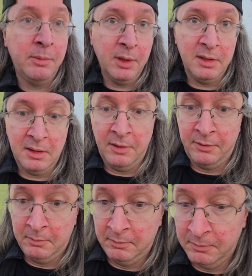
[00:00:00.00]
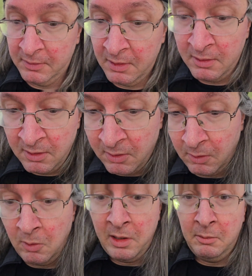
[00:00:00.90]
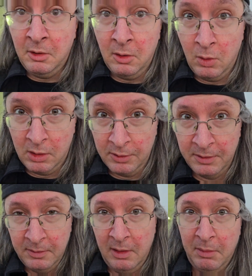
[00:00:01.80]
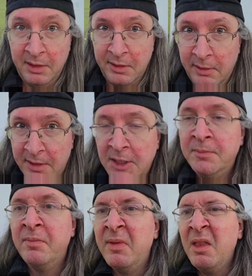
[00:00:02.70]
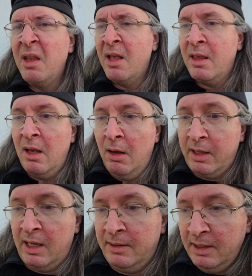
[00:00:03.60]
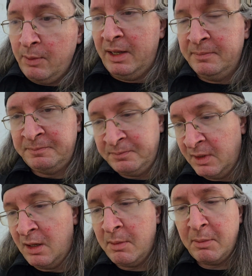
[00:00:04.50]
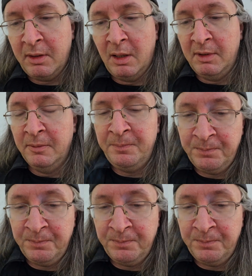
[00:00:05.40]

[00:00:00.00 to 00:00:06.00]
pretty safe from random dog walkers and bicyclists. Okay, anyway, coming up on the nub here.